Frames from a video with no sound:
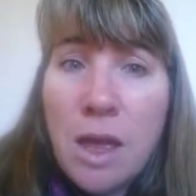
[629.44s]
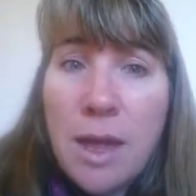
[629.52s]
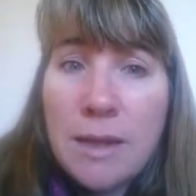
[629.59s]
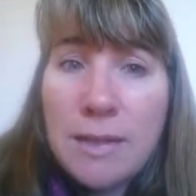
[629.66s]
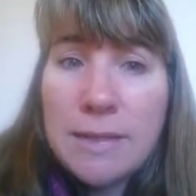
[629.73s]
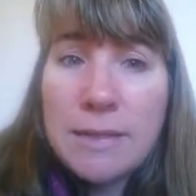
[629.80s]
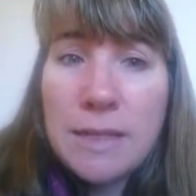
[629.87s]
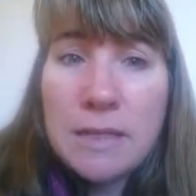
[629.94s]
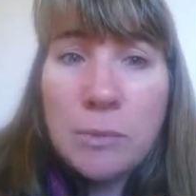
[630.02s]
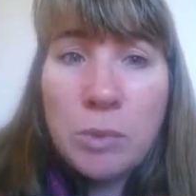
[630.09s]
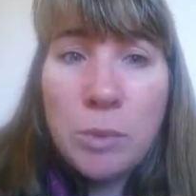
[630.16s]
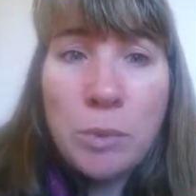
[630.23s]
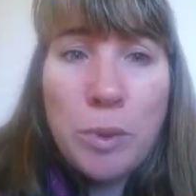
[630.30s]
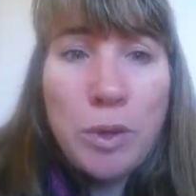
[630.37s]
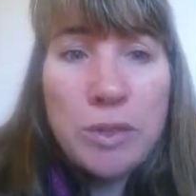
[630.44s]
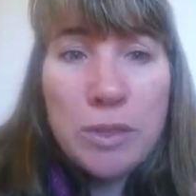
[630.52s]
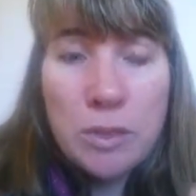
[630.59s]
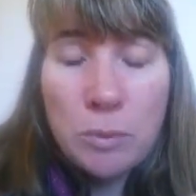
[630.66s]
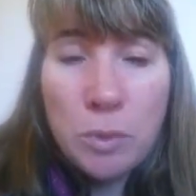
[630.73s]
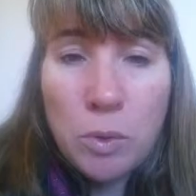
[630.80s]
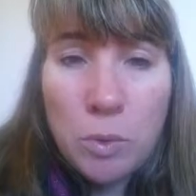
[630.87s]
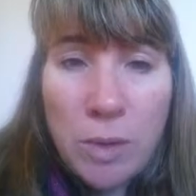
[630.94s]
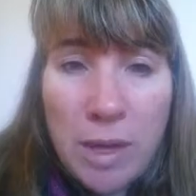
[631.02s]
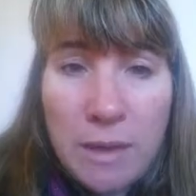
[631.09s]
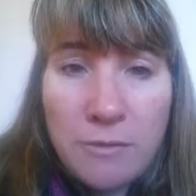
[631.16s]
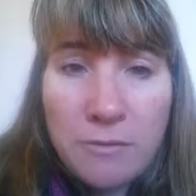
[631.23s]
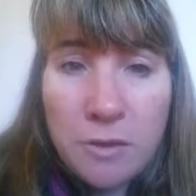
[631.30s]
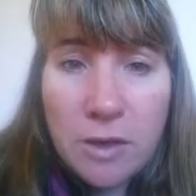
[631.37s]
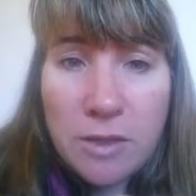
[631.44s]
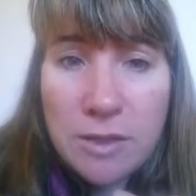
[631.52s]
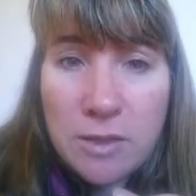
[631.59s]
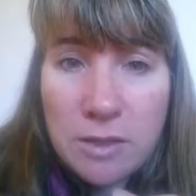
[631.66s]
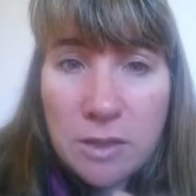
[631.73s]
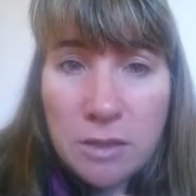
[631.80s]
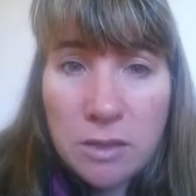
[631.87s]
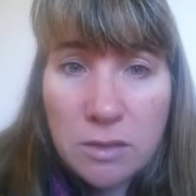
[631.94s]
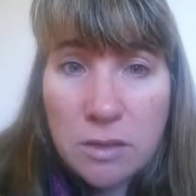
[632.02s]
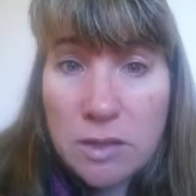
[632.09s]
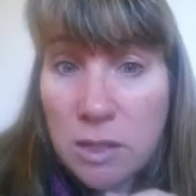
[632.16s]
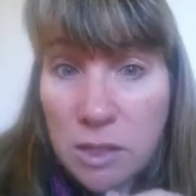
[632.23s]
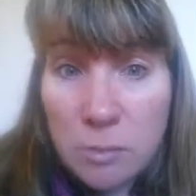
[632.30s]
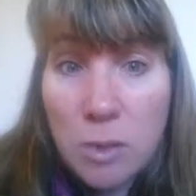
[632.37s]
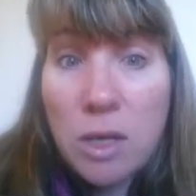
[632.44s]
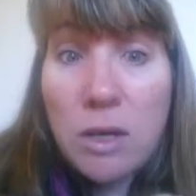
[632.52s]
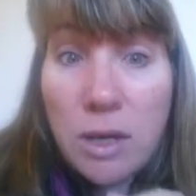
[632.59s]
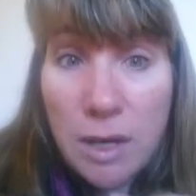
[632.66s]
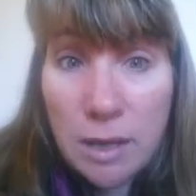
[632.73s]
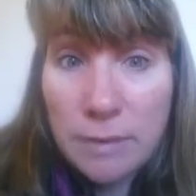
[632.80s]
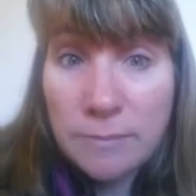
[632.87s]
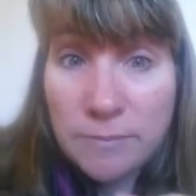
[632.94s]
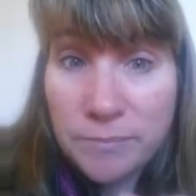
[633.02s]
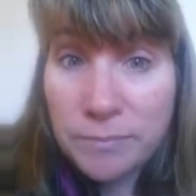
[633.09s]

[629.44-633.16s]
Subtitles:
accessible, personable way for us to communicate.